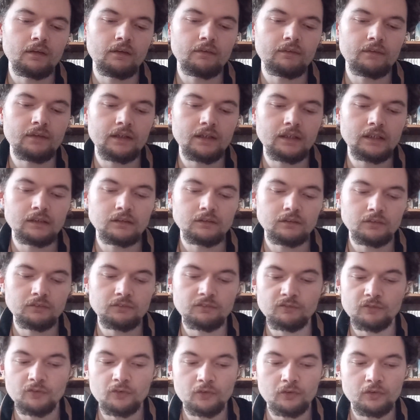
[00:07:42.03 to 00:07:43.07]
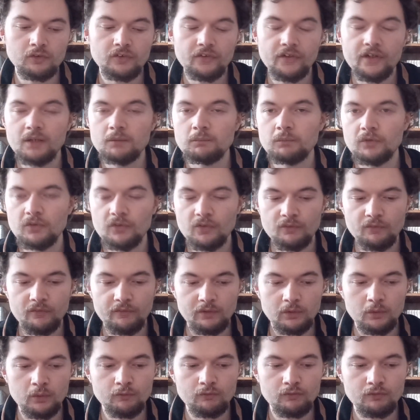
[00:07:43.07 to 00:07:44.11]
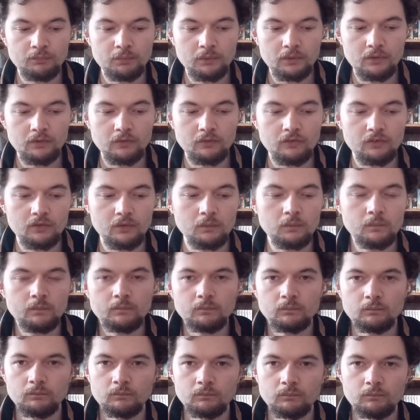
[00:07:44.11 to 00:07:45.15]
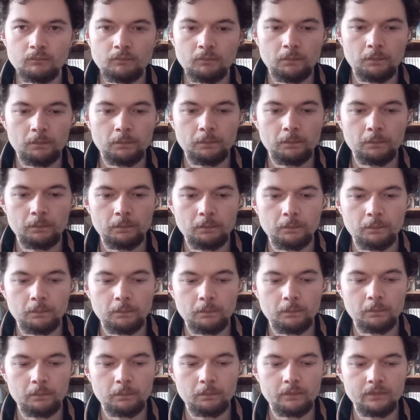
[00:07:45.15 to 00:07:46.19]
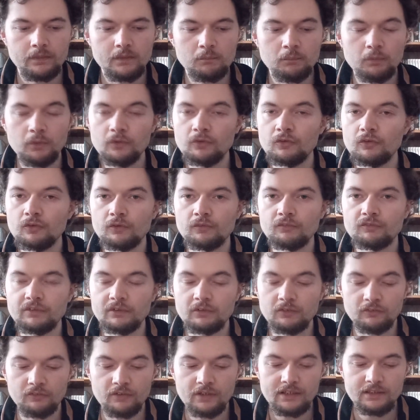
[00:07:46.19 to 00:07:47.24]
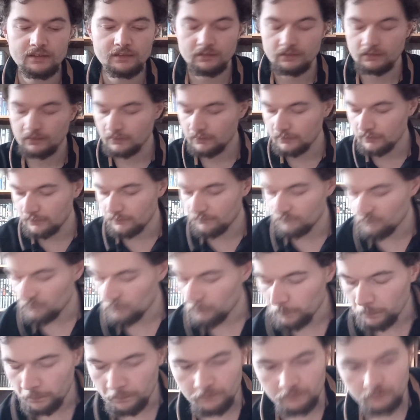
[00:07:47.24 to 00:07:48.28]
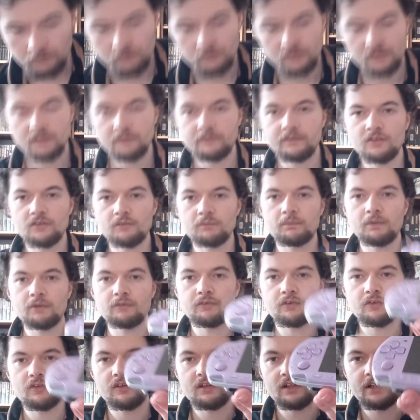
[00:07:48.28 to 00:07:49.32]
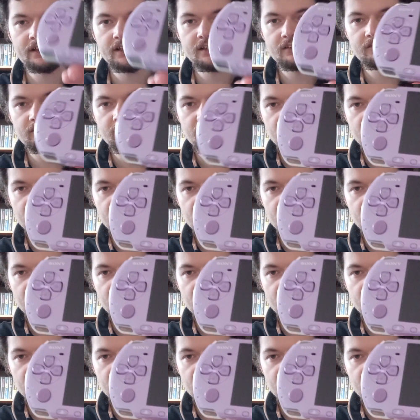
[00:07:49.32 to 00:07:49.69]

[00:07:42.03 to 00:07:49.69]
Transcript: then you're in for a good time, because it's a very comfortable console. The buttons all feel great. You can tell these have both got slightly different